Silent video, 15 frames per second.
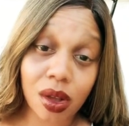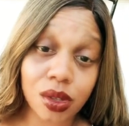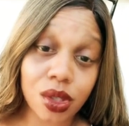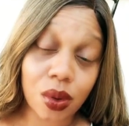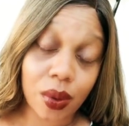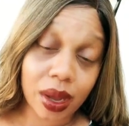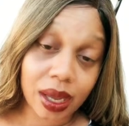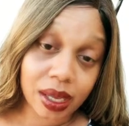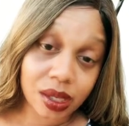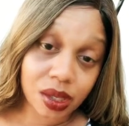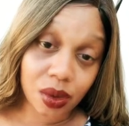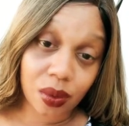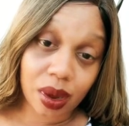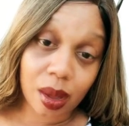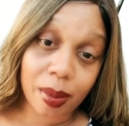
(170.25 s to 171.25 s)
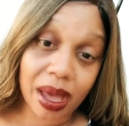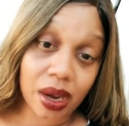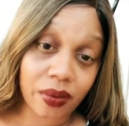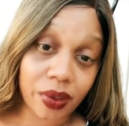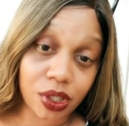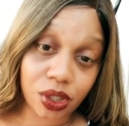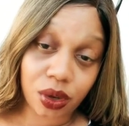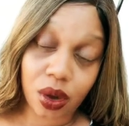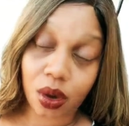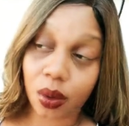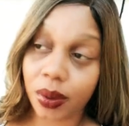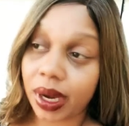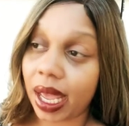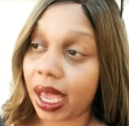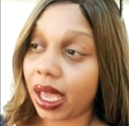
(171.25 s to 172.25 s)
Also on Instagram at Official
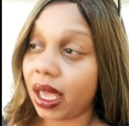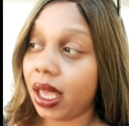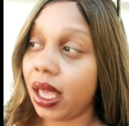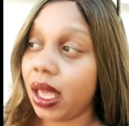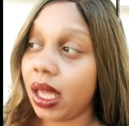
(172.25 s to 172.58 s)
Coco Renee.